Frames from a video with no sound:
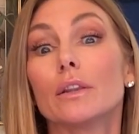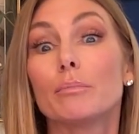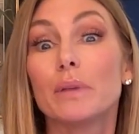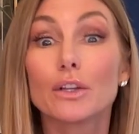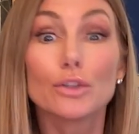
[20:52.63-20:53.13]
the
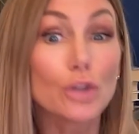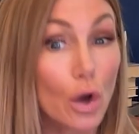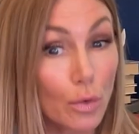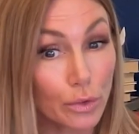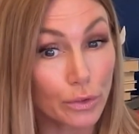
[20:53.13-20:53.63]
big
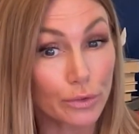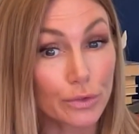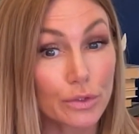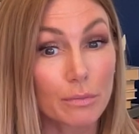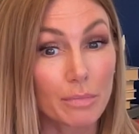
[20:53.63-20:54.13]

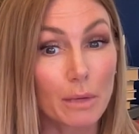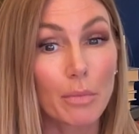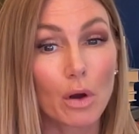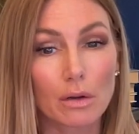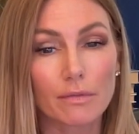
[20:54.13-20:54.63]
donors. A big
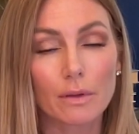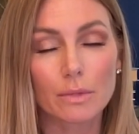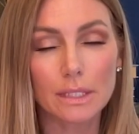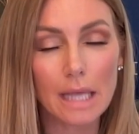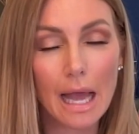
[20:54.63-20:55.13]
part of it
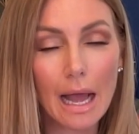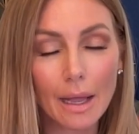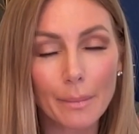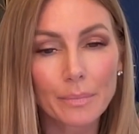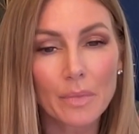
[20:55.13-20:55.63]
was
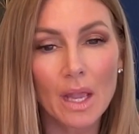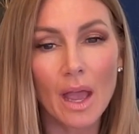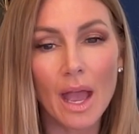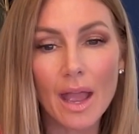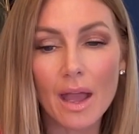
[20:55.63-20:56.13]
that.
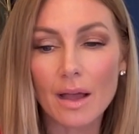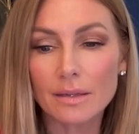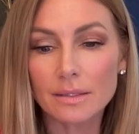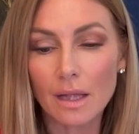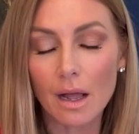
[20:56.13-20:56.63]

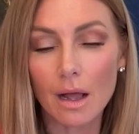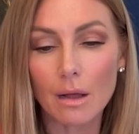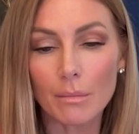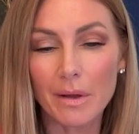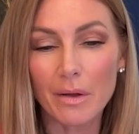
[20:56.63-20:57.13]
And
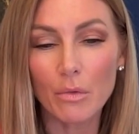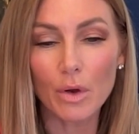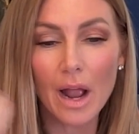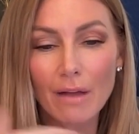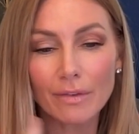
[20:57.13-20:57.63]
we're
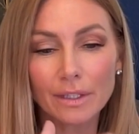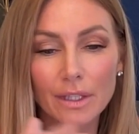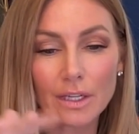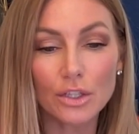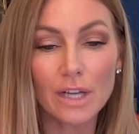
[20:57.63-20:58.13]
having
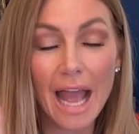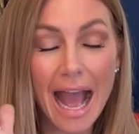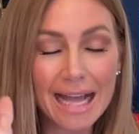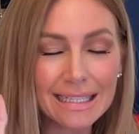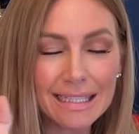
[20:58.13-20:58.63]
lunch. And
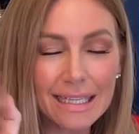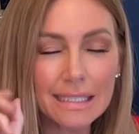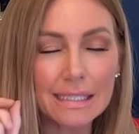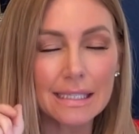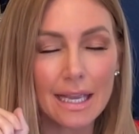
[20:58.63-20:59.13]
as they
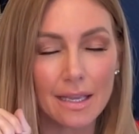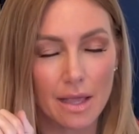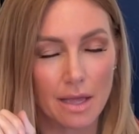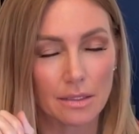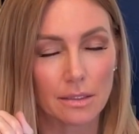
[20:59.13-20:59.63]
say
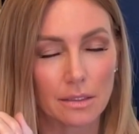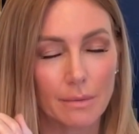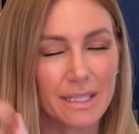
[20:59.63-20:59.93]
that, I mean,